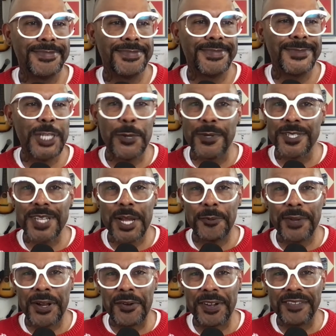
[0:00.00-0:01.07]
It's almost like
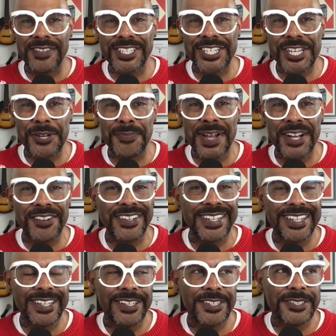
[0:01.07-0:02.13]
we don't give a shit about
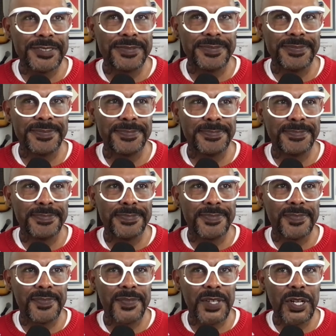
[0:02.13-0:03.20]

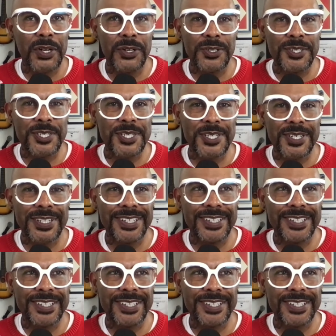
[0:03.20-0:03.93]
girls